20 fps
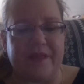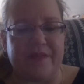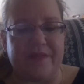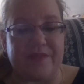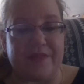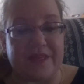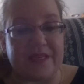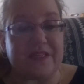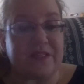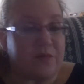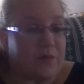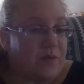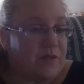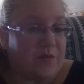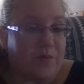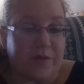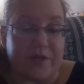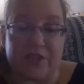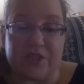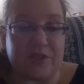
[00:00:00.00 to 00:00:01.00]
This was
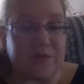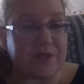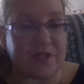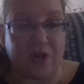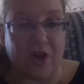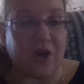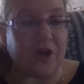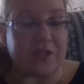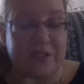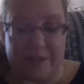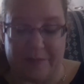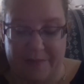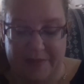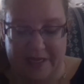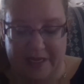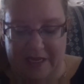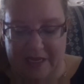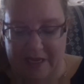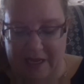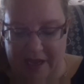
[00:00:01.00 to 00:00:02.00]
where she was called to
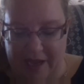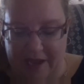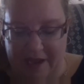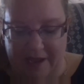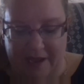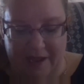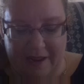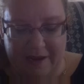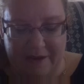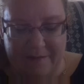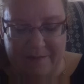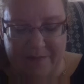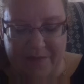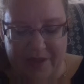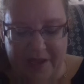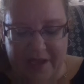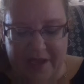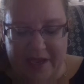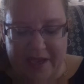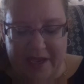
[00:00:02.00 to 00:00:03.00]
be, and
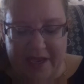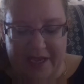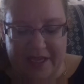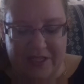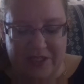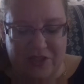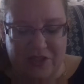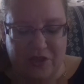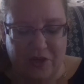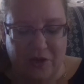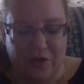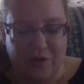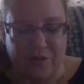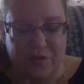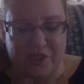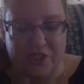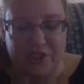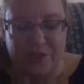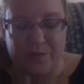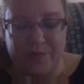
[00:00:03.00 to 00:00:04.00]

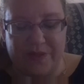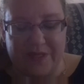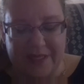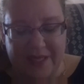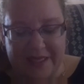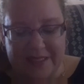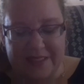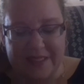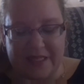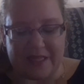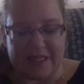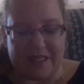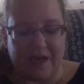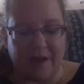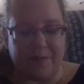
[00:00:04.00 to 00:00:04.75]
so she realized that the